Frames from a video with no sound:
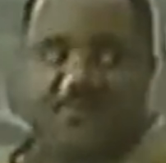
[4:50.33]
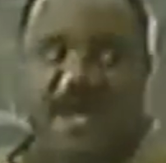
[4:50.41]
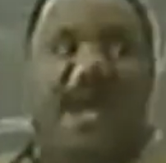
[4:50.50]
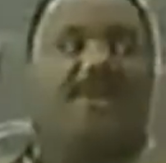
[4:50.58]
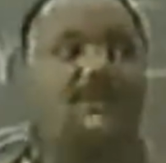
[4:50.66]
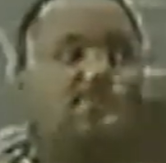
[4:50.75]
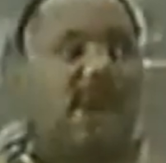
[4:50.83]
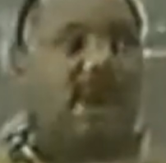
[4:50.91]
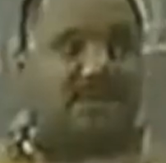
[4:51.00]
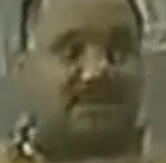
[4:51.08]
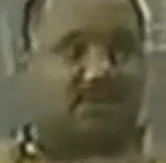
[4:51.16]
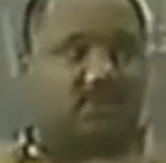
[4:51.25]

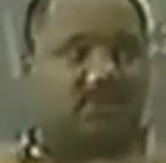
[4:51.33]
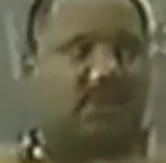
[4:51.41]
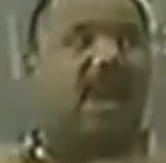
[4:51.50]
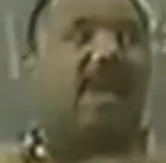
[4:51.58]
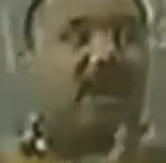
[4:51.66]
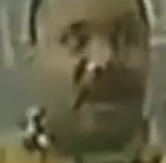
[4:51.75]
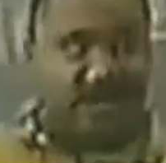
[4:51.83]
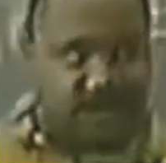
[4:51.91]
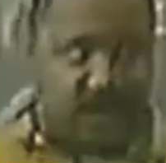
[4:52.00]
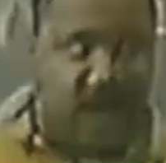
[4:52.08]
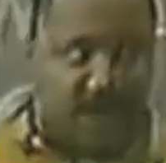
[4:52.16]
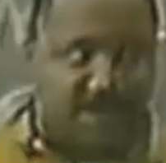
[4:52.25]
Tiamat, the
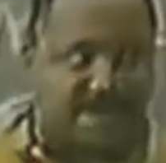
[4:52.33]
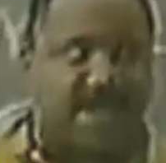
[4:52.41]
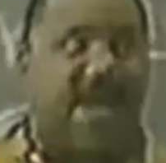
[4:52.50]
chaos goddess,